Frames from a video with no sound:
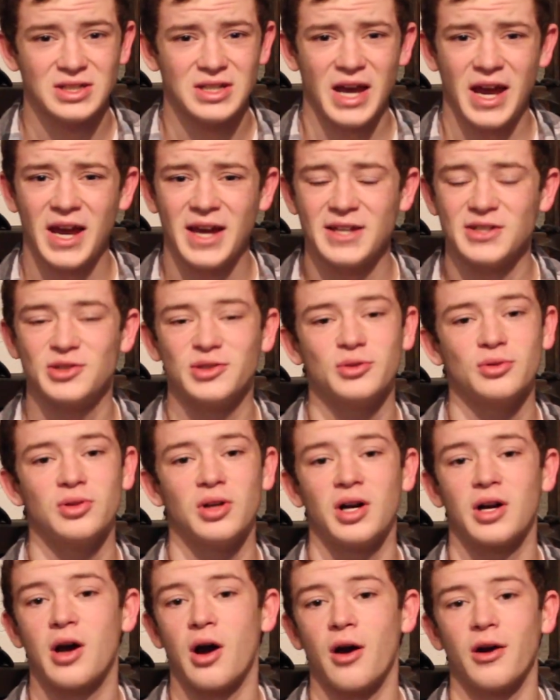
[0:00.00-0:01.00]
Andrew
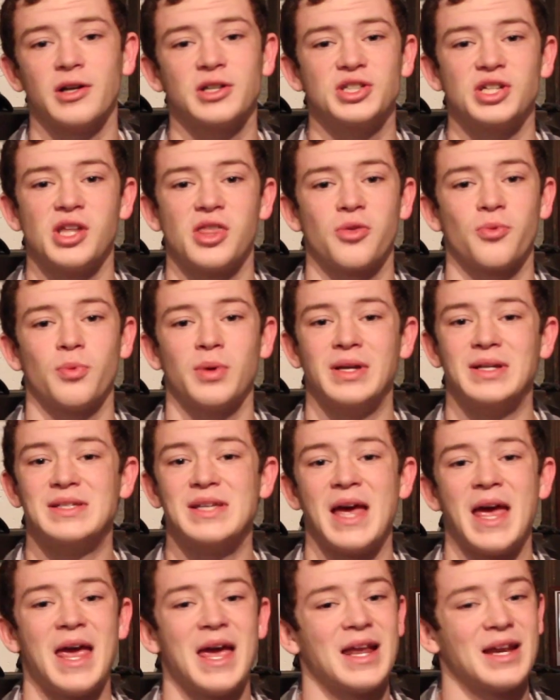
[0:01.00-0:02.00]
Luck, RG3,
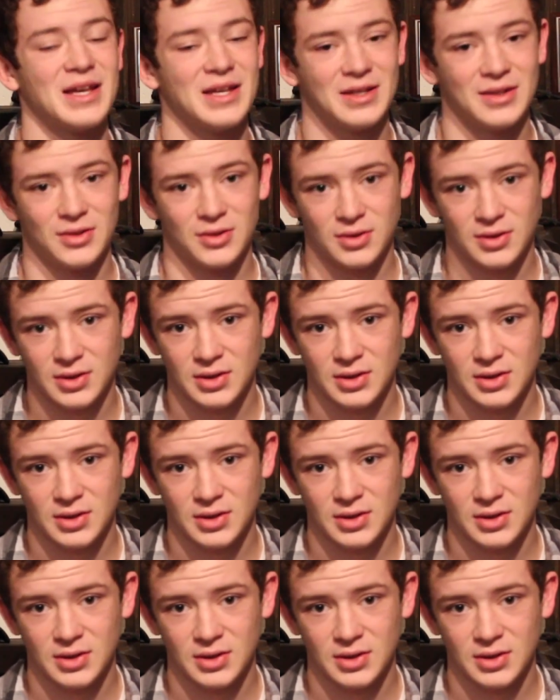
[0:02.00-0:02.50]
Tannehill,